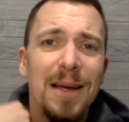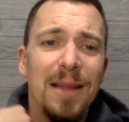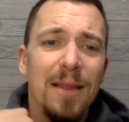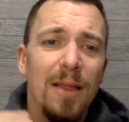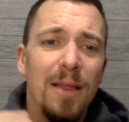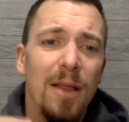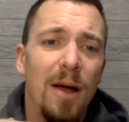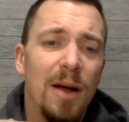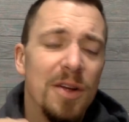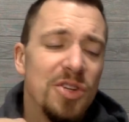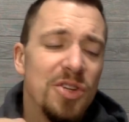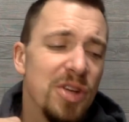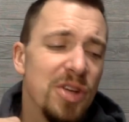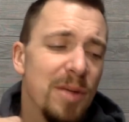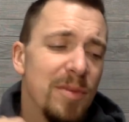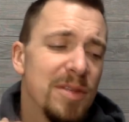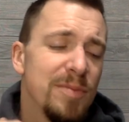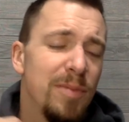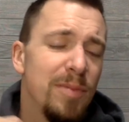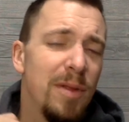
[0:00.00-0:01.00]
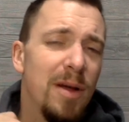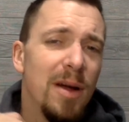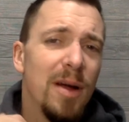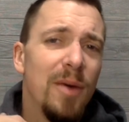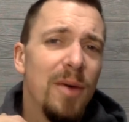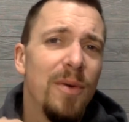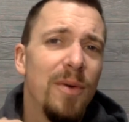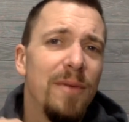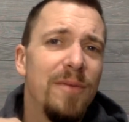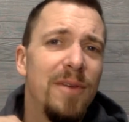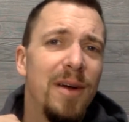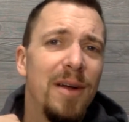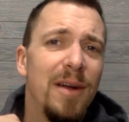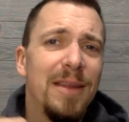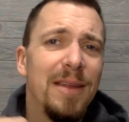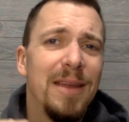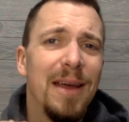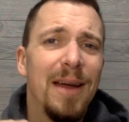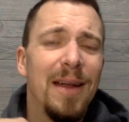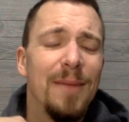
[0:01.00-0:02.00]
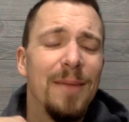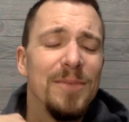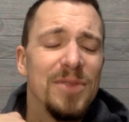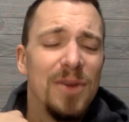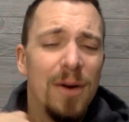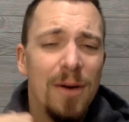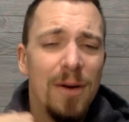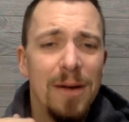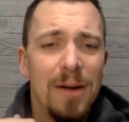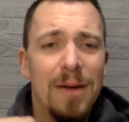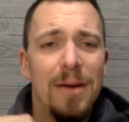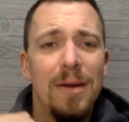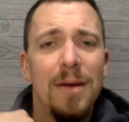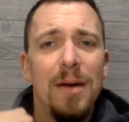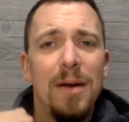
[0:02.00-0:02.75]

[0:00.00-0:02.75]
The longest shameless plug we've done yet. I'm sorry.